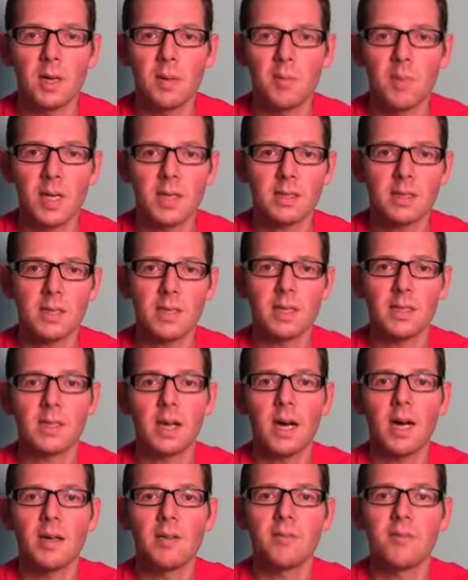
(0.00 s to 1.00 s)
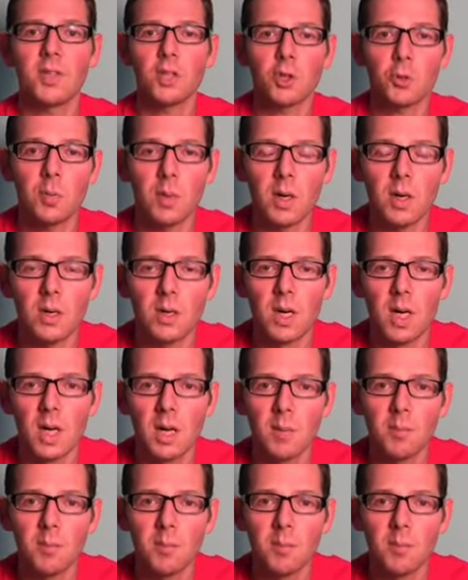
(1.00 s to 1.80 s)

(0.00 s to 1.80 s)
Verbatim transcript: amongst the entire fishbowl,